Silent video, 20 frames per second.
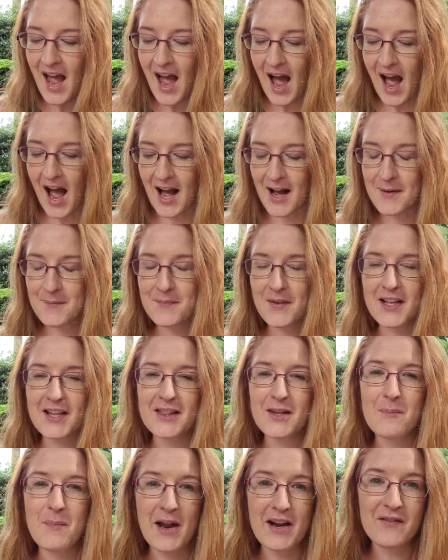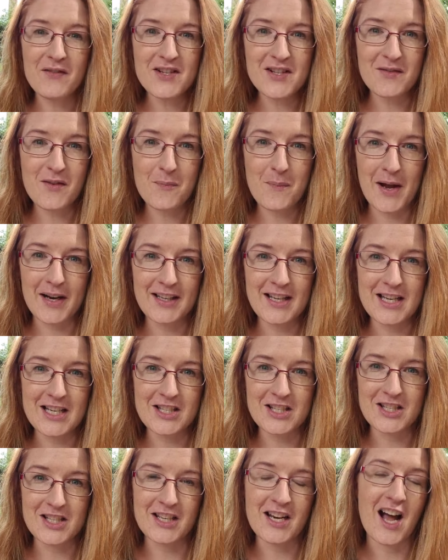The benefits of a mud
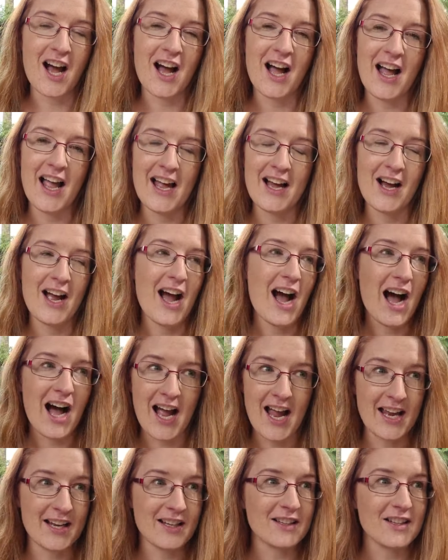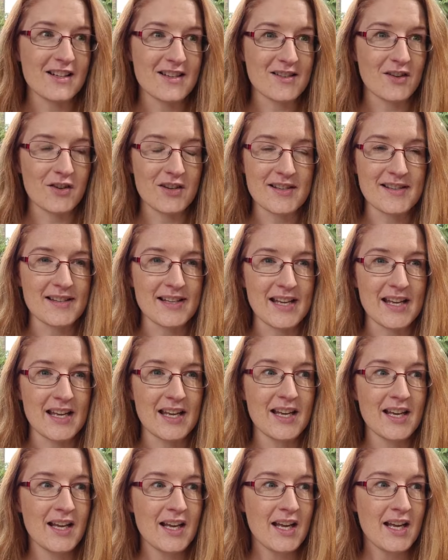kitchen are endless, honestly.
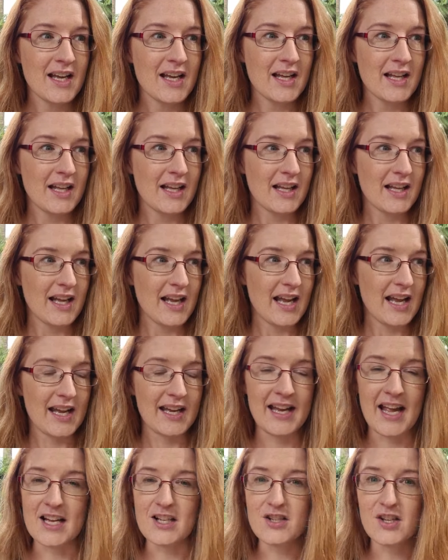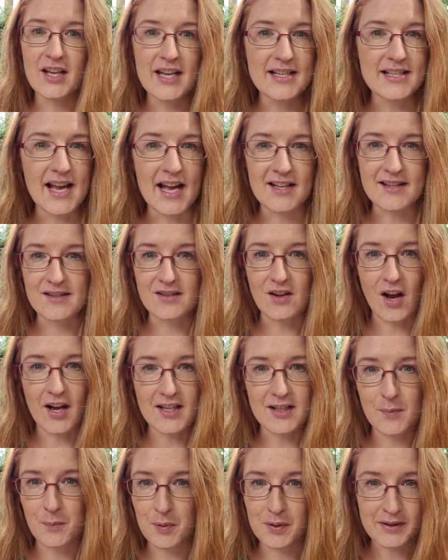It gets your kids outside
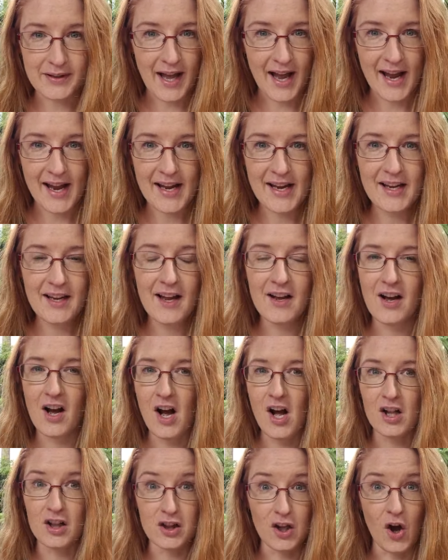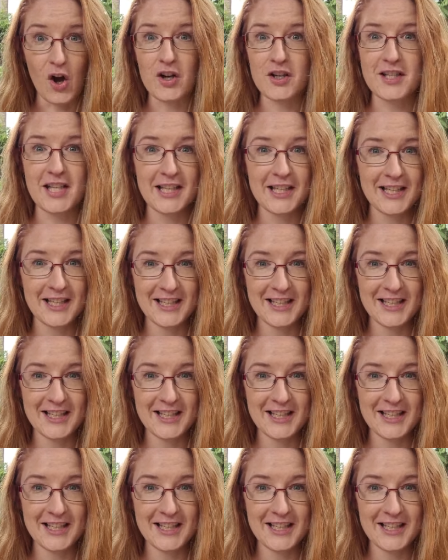to play a lot.